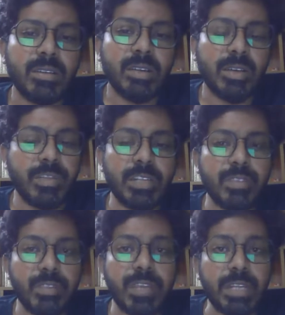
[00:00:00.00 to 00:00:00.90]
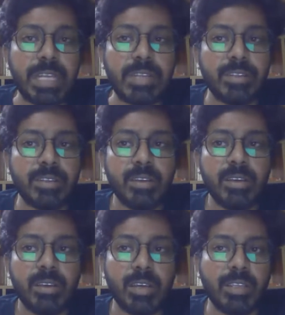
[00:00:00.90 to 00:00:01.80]
I'm reading from the very text.
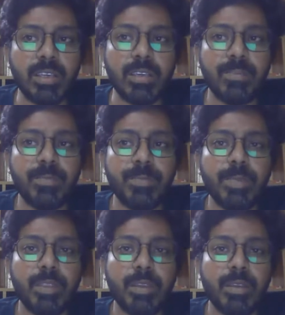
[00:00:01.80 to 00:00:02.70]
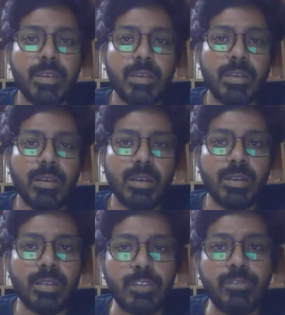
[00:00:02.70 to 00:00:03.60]
I think
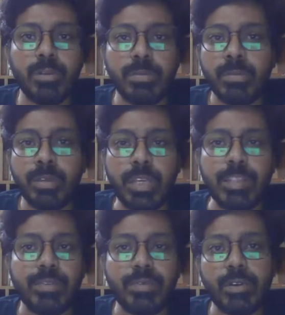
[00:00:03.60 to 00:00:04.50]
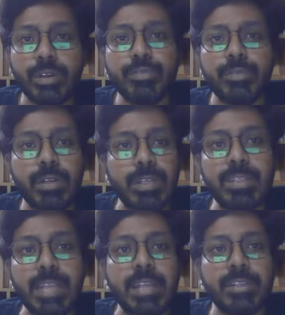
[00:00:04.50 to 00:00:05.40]
that will easy for you to
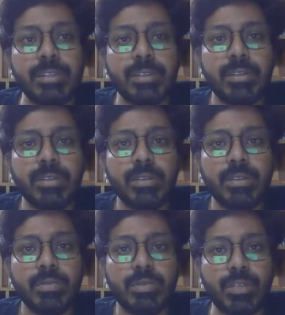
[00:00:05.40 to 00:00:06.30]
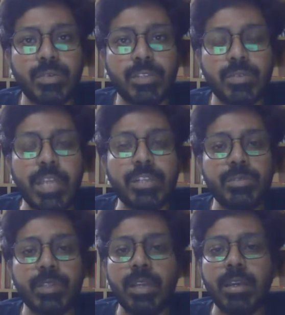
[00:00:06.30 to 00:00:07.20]
understand what he was trying to
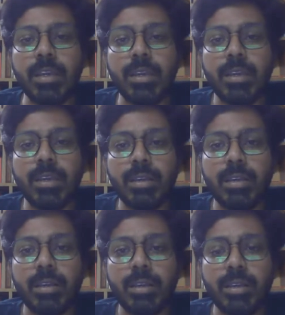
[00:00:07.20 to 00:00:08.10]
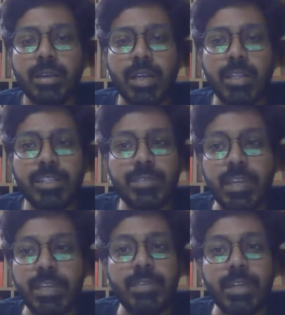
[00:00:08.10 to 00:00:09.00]
say. And it is
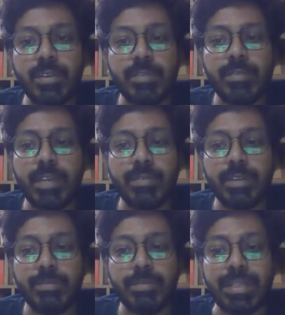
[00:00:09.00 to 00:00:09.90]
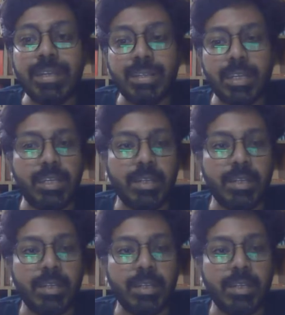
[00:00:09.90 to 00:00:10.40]
very pathetic.